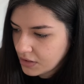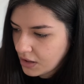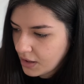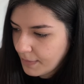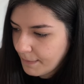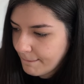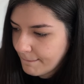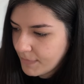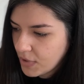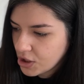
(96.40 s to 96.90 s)
a
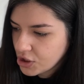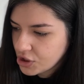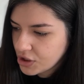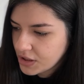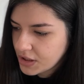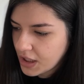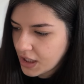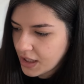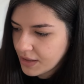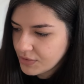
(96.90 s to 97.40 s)
bunch of
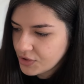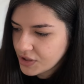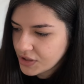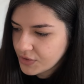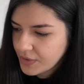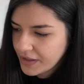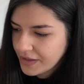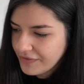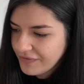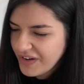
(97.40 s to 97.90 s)
times just so
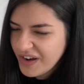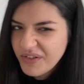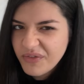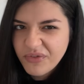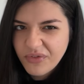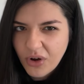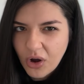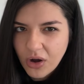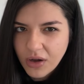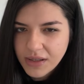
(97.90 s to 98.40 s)
I can find
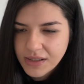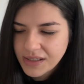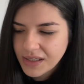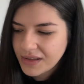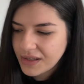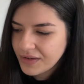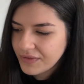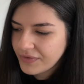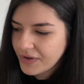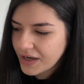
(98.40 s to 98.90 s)
fonts. I
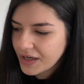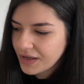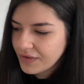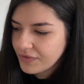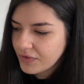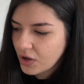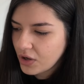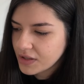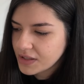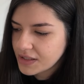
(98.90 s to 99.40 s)
think finding
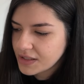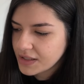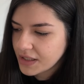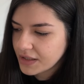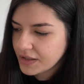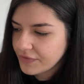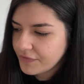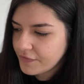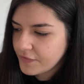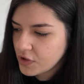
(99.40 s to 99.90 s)
fonts is like
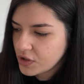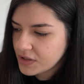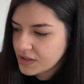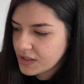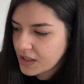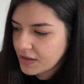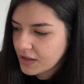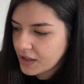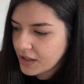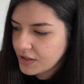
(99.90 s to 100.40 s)
the first
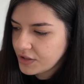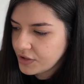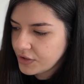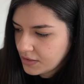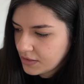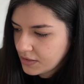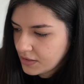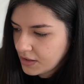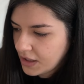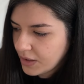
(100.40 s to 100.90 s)
thing that I do.
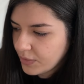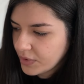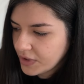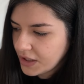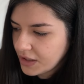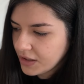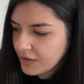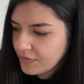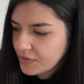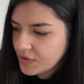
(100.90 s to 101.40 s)
I really
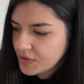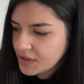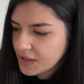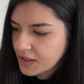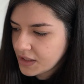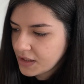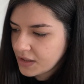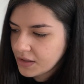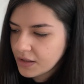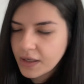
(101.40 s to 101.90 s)
love
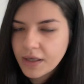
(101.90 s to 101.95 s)
using